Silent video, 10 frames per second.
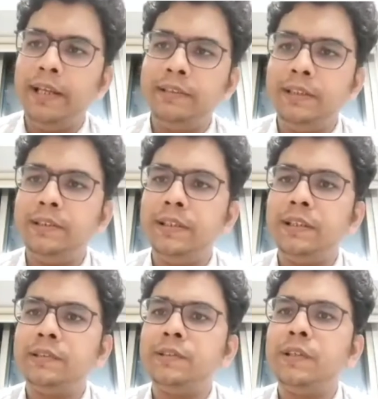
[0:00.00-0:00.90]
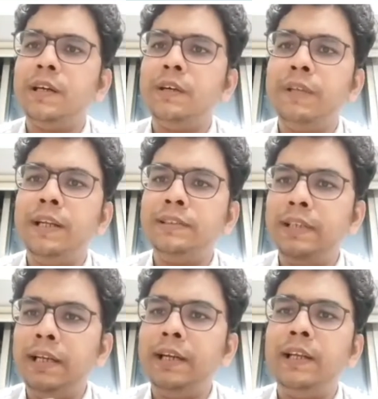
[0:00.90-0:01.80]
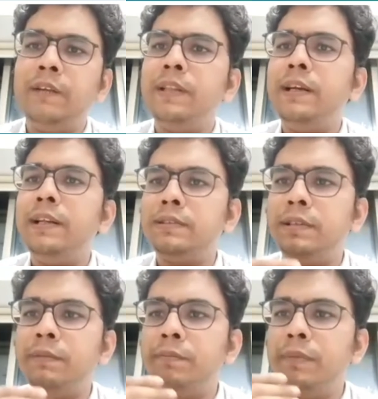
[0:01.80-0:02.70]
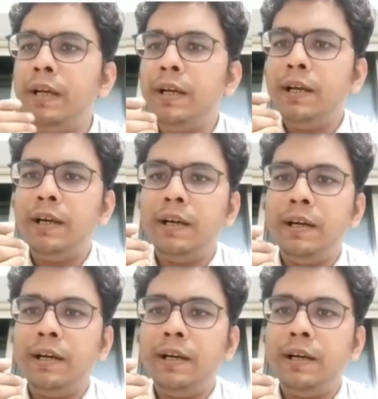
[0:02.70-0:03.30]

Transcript: why is he getting seizures, whether it is genetic, whether it is some